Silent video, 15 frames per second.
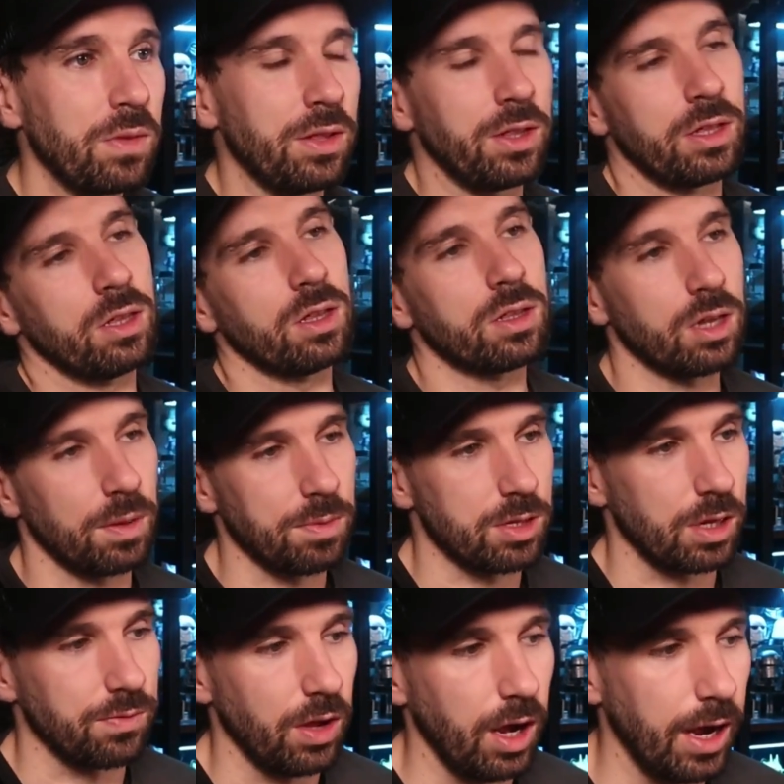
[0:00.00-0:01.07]
And this is the type of
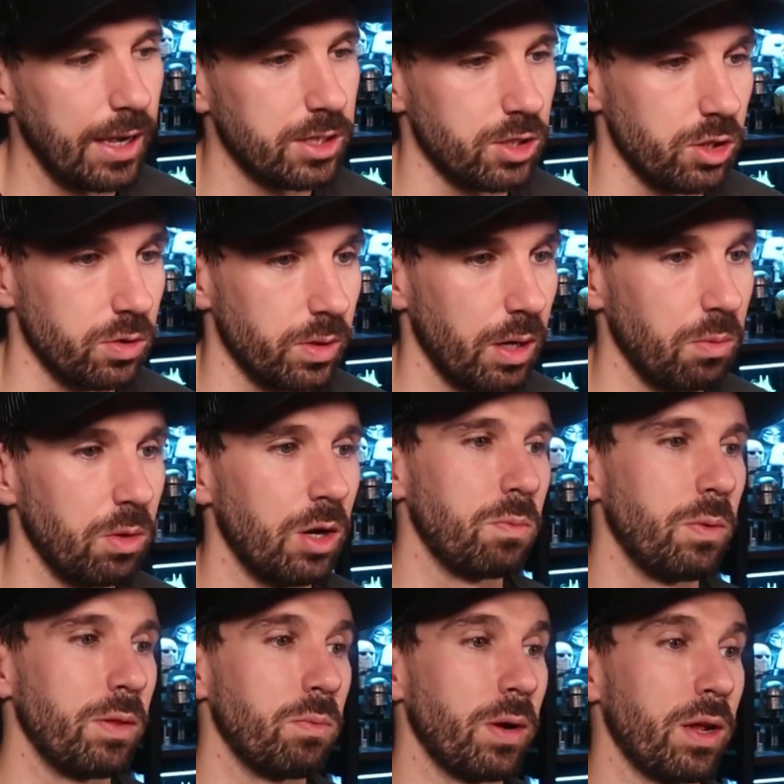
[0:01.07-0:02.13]
stuff that I actually do when I work
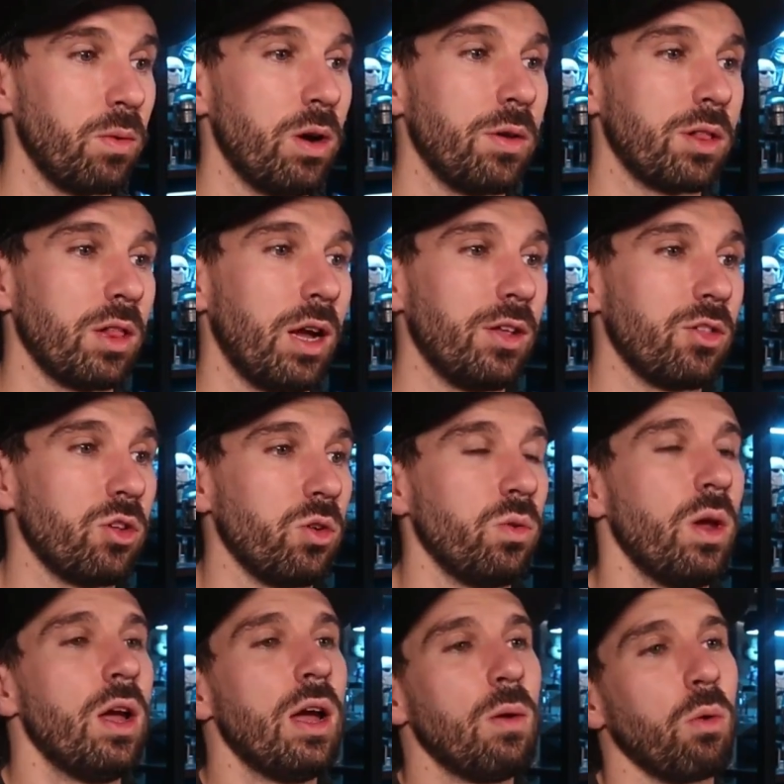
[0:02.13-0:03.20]
with clients who,
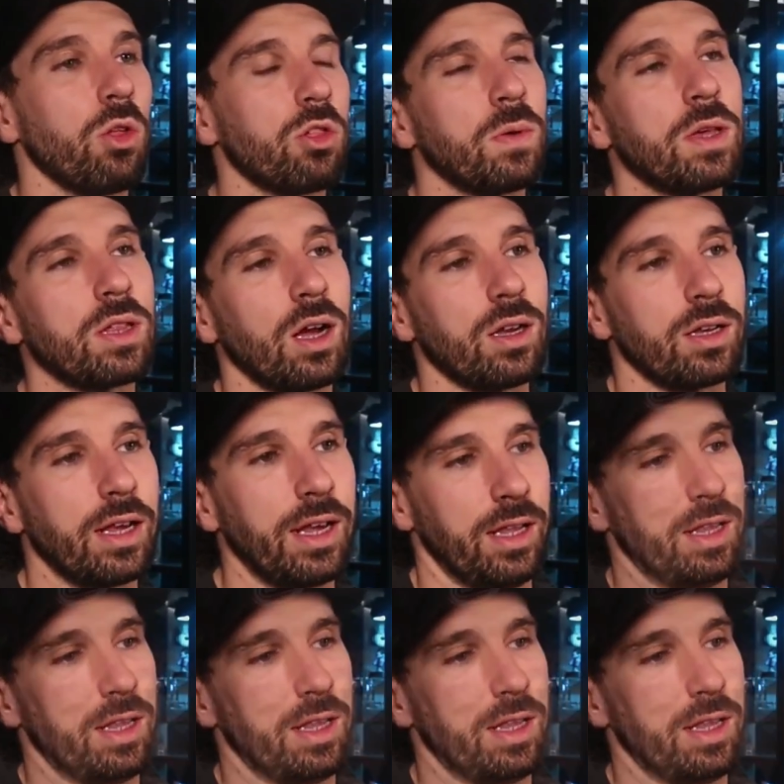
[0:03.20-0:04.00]
once we start to hit